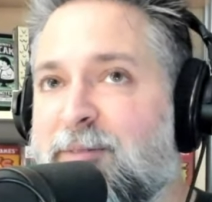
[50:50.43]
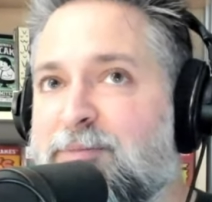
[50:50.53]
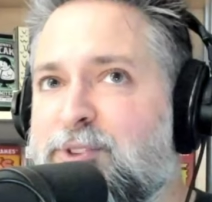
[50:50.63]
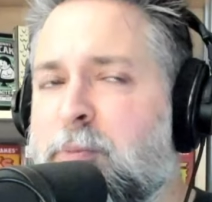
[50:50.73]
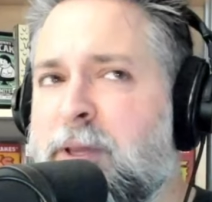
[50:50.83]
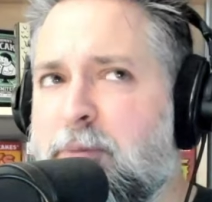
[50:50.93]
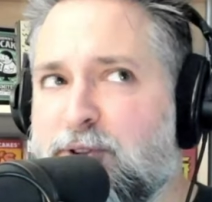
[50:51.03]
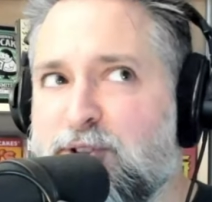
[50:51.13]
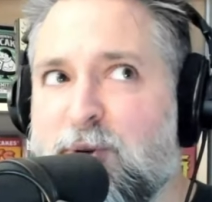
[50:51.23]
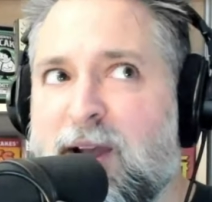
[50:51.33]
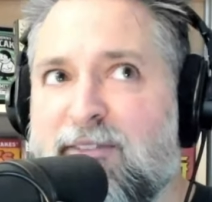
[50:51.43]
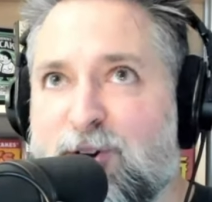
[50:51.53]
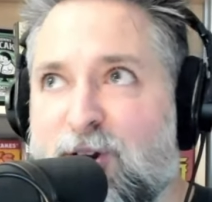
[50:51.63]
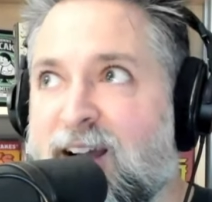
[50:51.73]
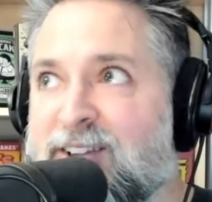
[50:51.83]
so people do have
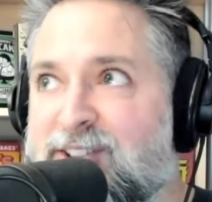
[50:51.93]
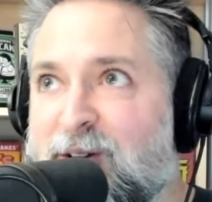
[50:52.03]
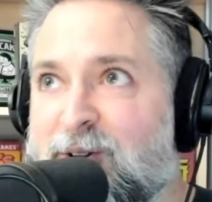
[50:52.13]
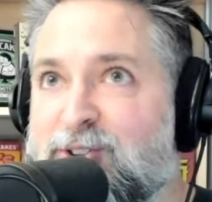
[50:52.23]
their eyes out.